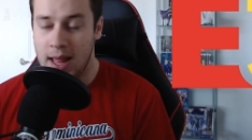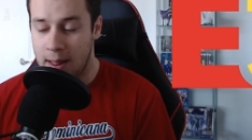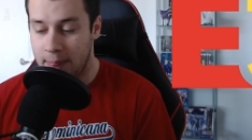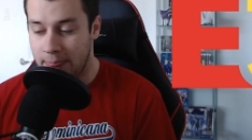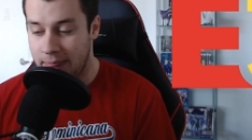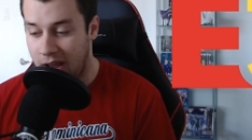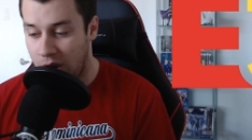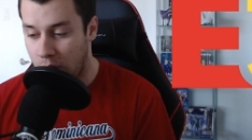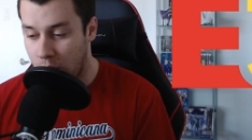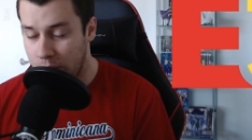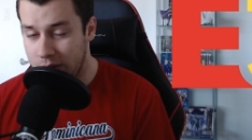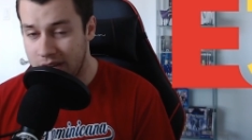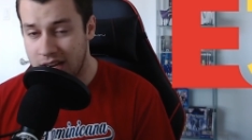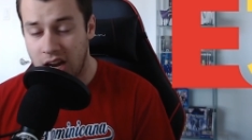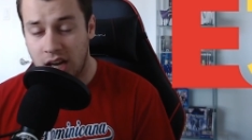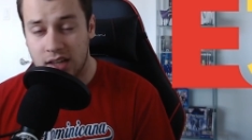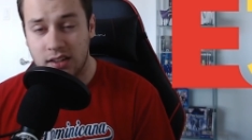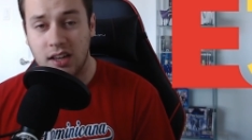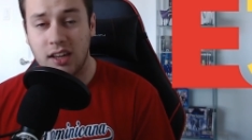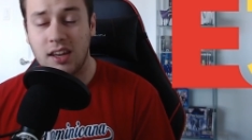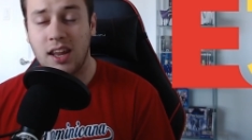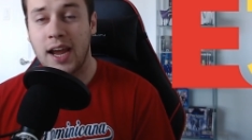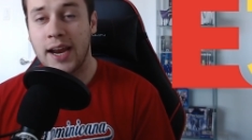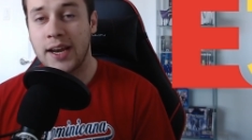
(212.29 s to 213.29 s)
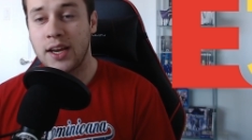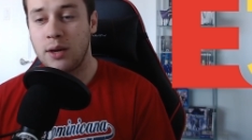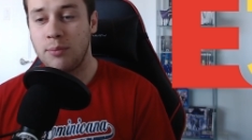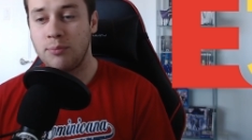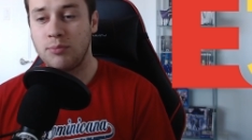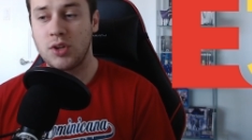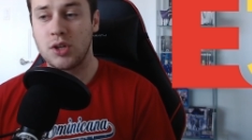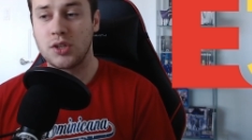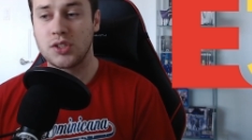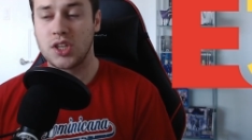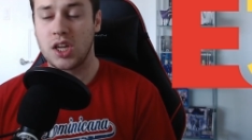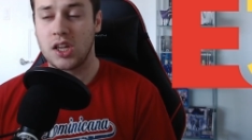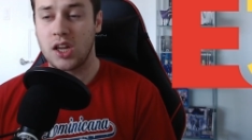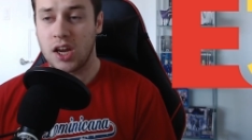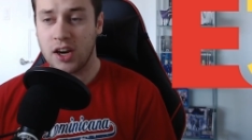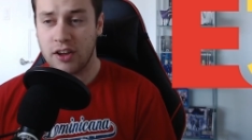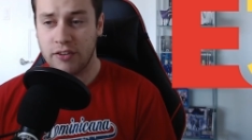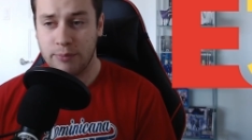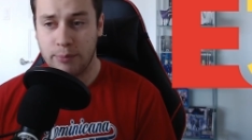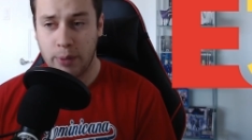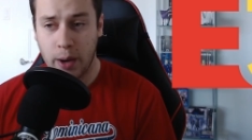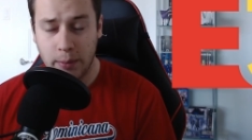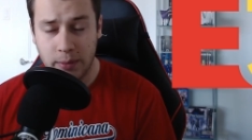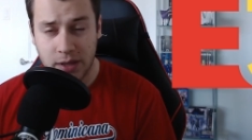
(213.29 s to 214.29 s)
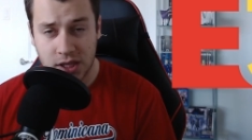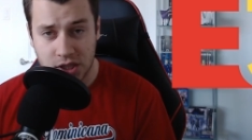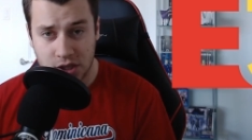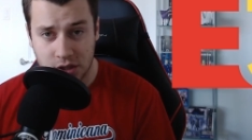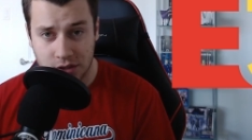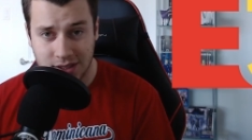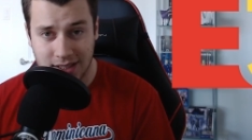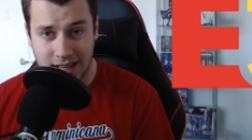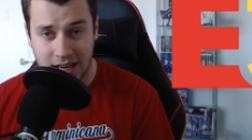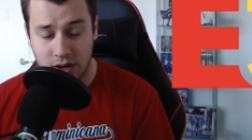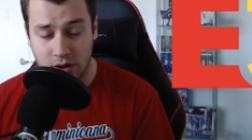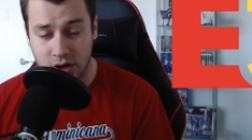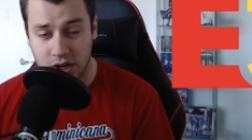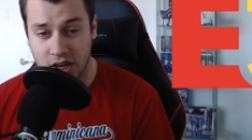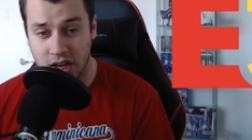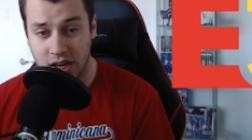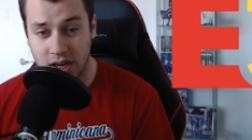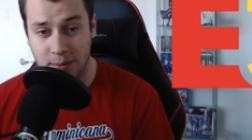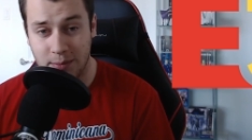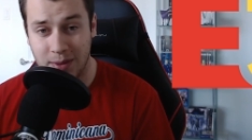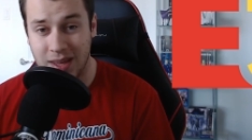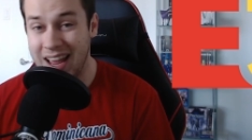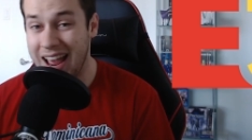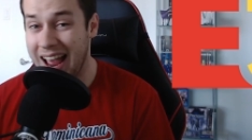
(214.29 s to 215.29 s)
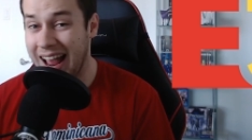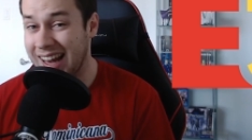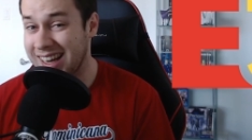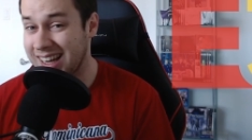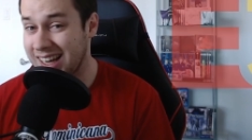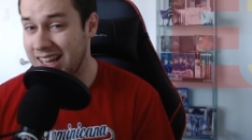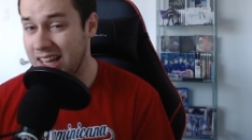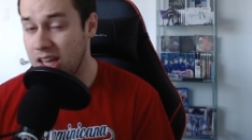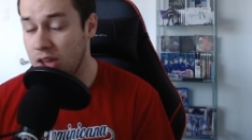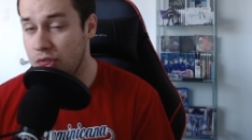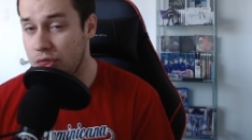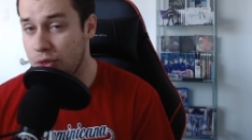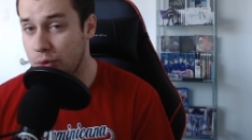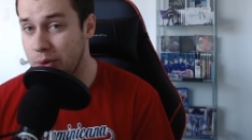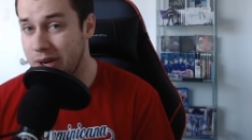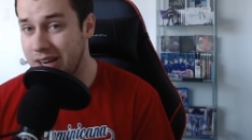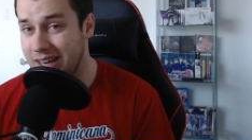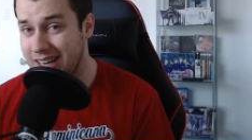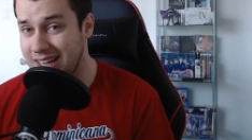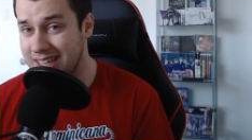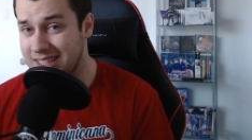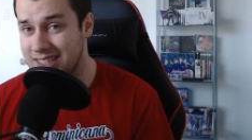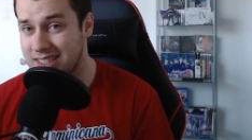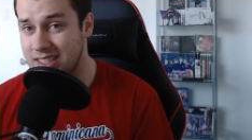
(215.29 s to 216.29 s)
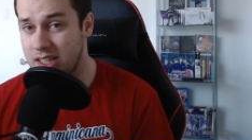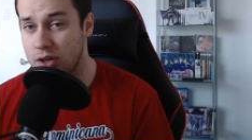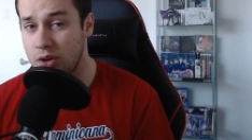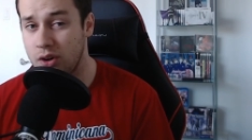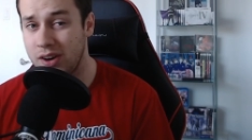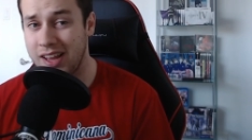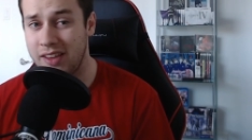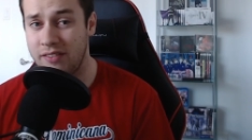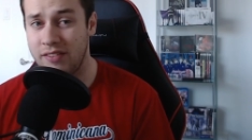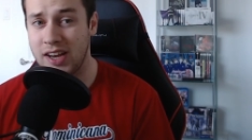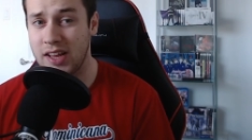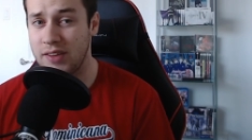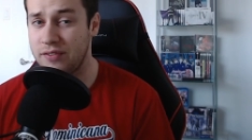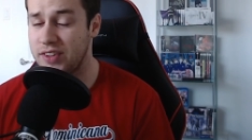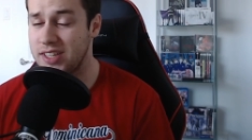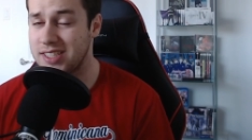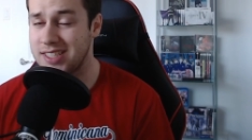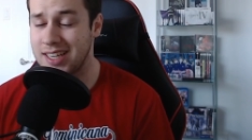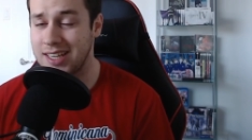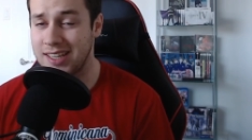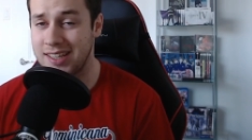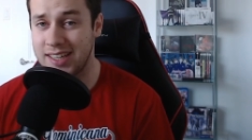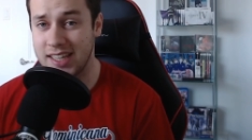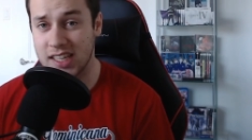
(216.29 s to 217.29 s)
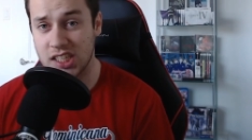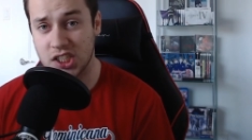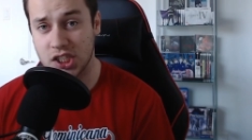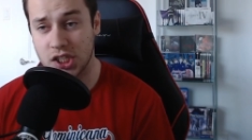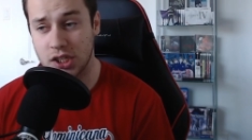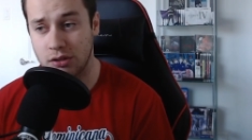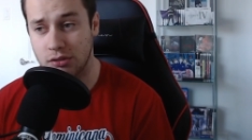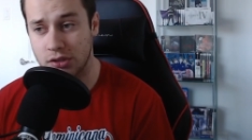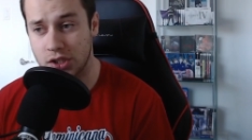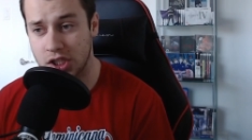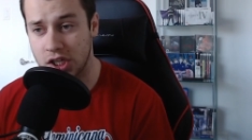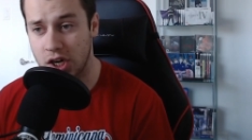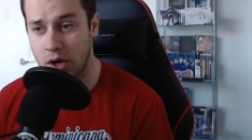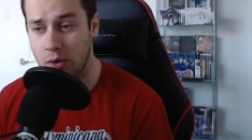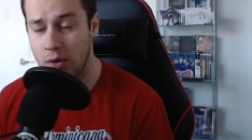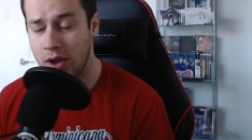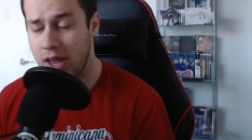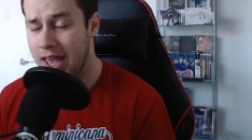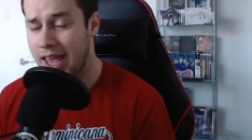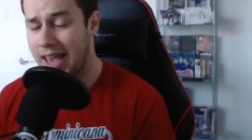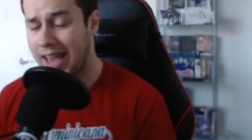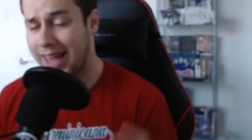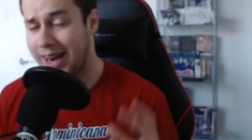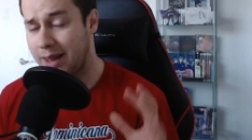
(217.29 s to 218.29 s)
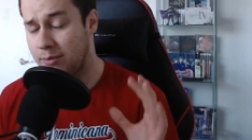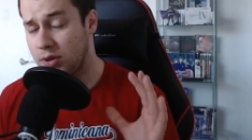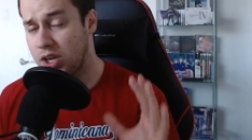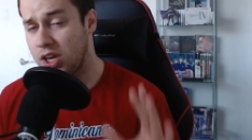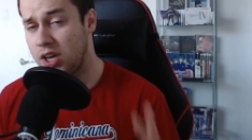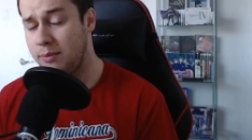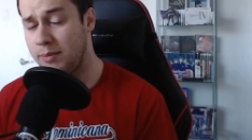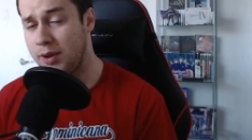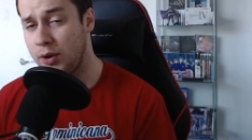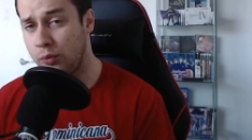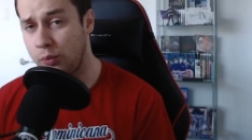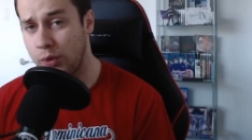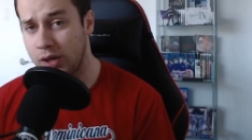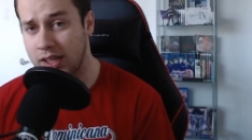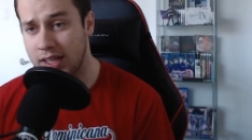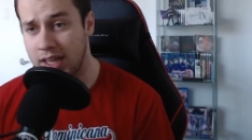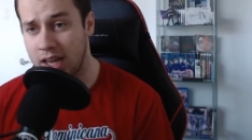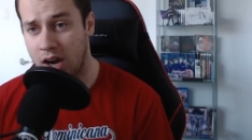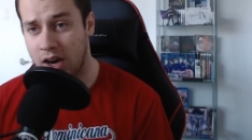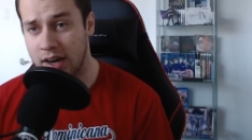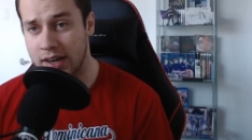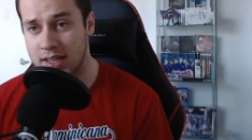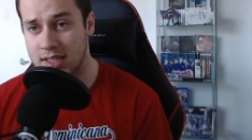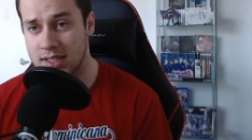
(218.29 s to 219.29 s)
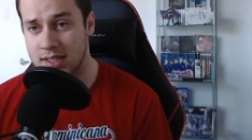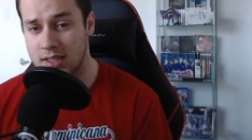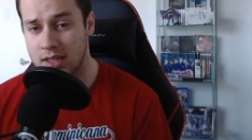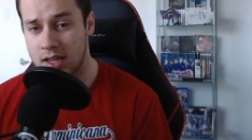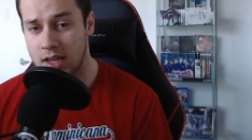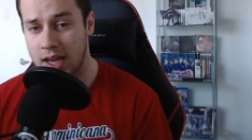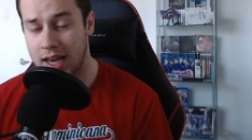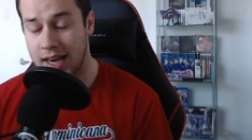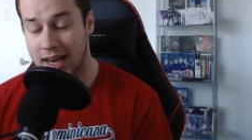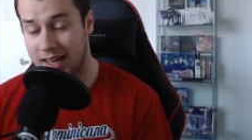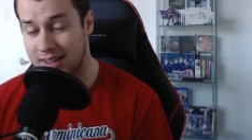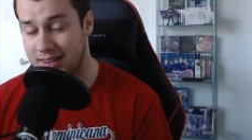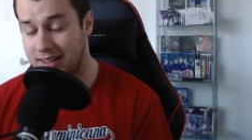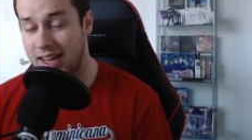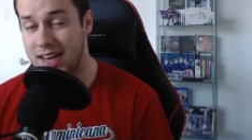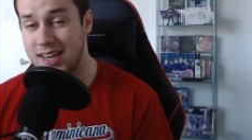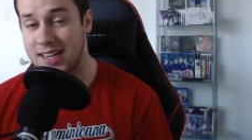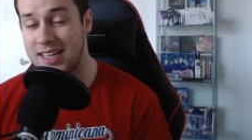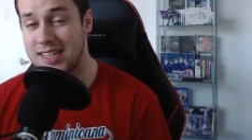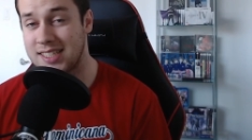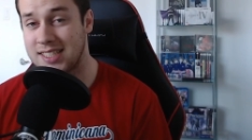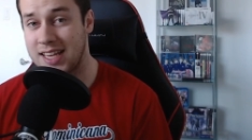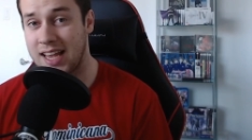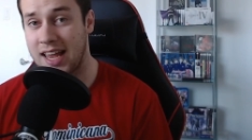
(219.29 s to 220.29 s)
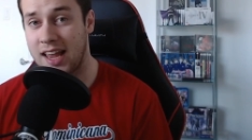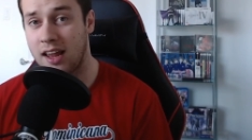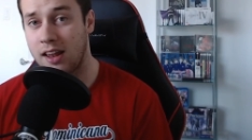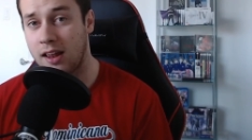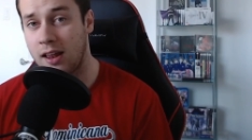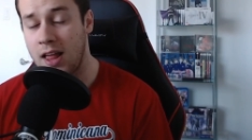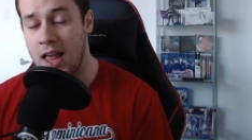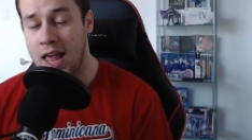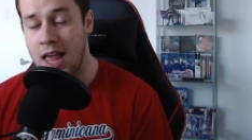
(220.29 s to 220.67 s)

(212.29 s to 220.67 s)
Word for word: Now we got the lineup. There's a lot of publishers that are going to be at E three this year, even if it's a digital show. And I'm going to be really honest, and I'll take this L.